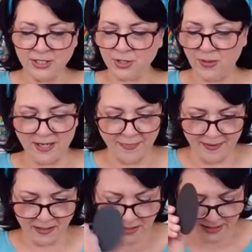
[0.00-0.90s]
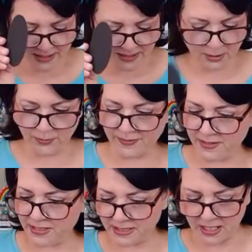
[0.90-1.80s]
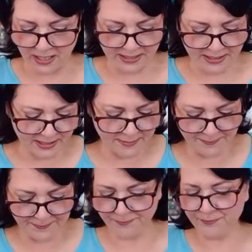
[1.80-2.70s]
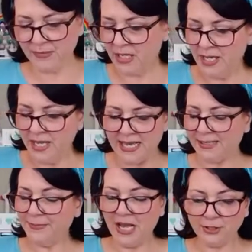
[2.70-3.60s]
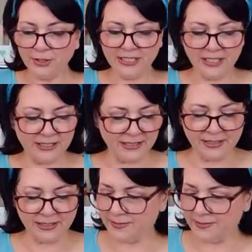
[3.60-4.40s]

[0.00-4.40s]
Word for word: So I think I'll stick with this size. And I'm not gonna cut